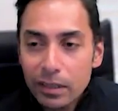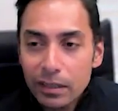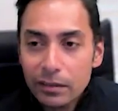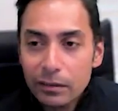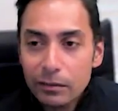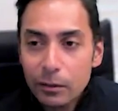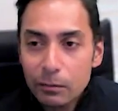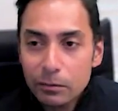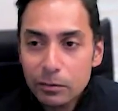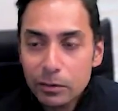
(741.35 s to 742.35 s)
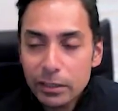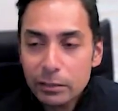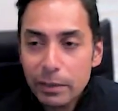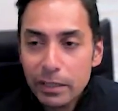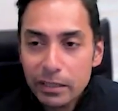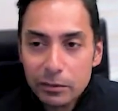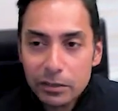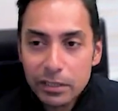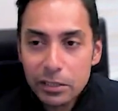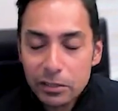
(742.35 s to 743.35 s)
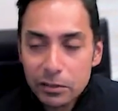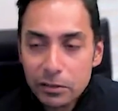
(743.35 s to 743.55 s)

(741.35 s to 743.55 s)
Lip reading: No one was really expecting recession.